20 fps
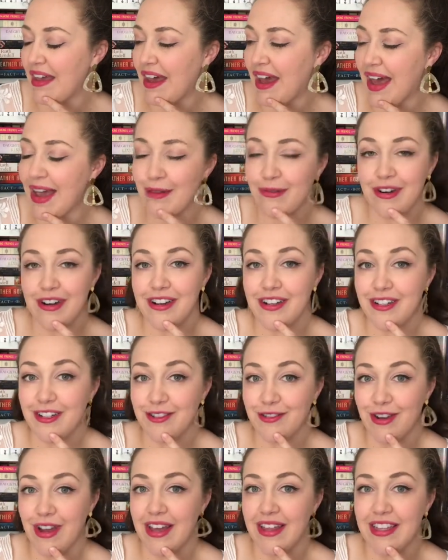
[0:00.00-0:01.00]
I wanted to
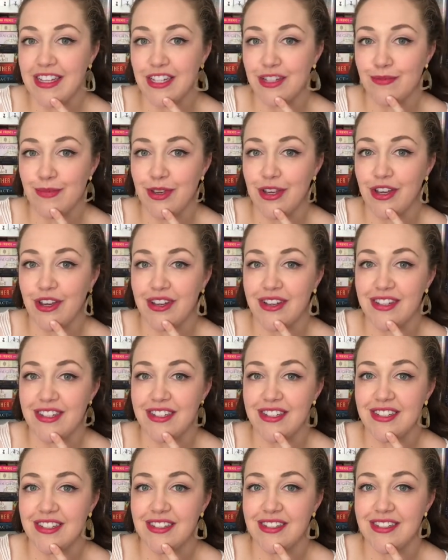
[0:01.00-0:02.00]
try this
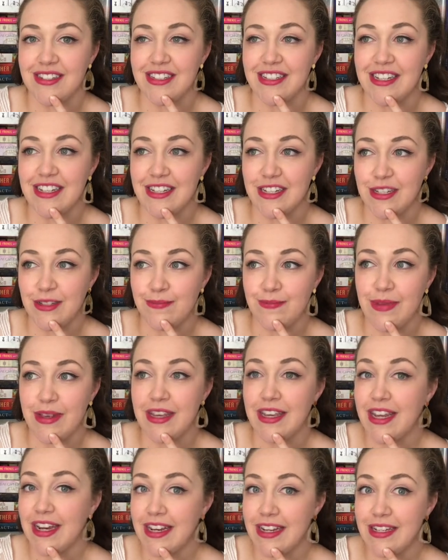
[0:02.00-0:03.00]
because it's
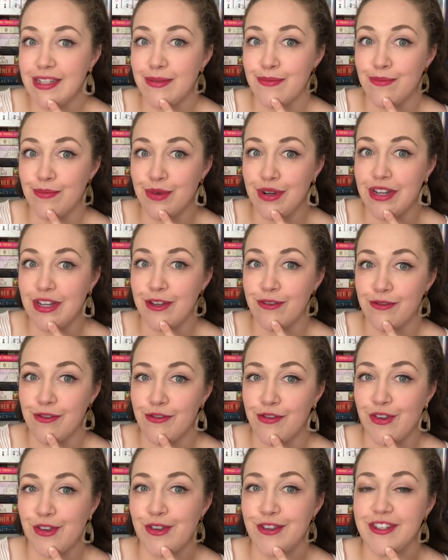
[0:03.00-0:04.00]
been getting some pretty good
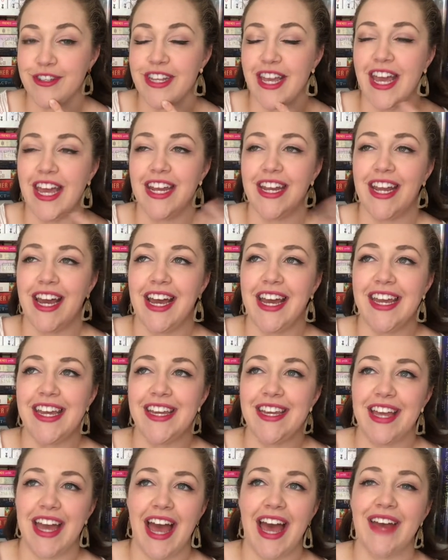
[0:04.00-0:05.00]
reviews, and
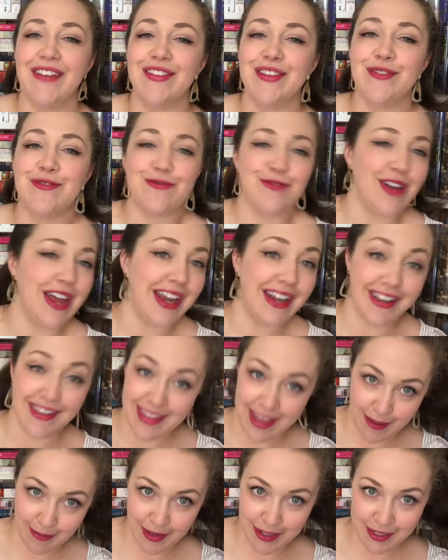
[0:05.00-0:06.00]
I haven't read
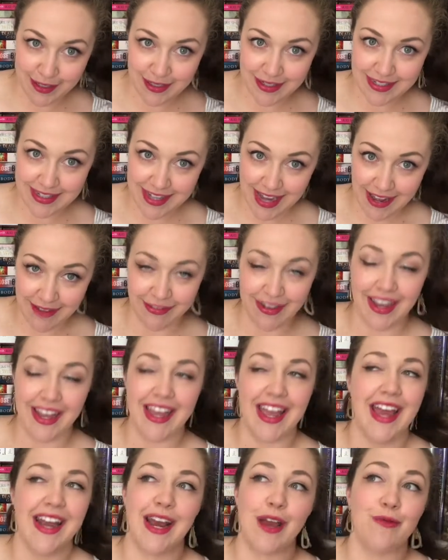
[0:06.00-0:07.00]
that much sci-fi,
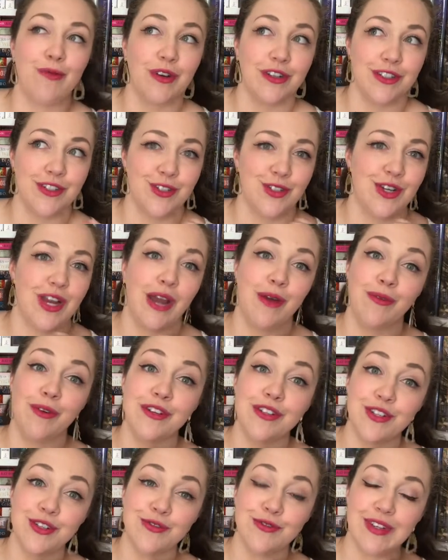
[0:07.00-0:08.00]
and I want to. I
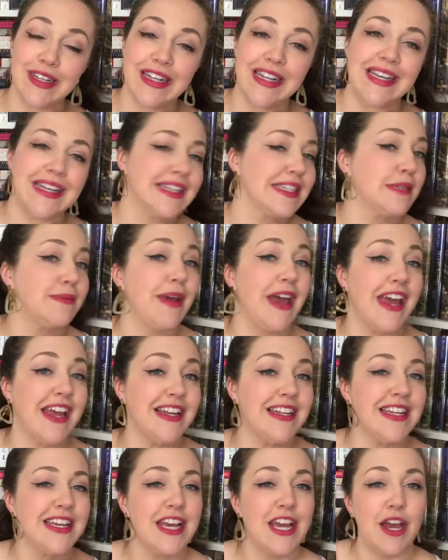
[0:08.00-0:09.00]
want to really
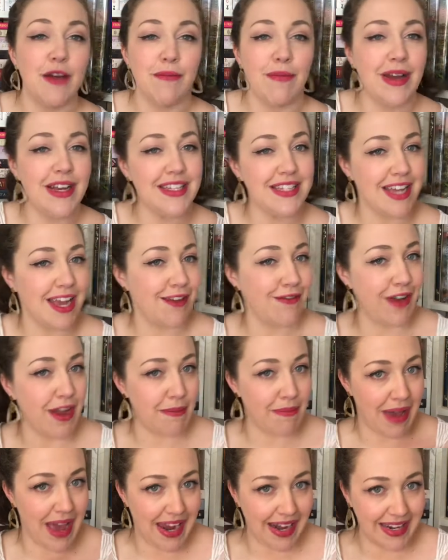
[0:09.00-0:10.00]
expand my sci-fi
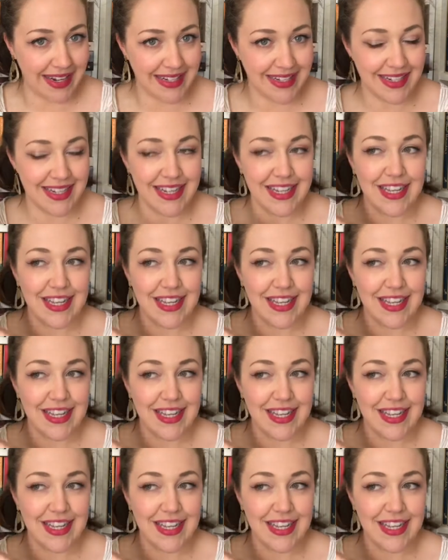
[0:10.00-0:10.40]
palette.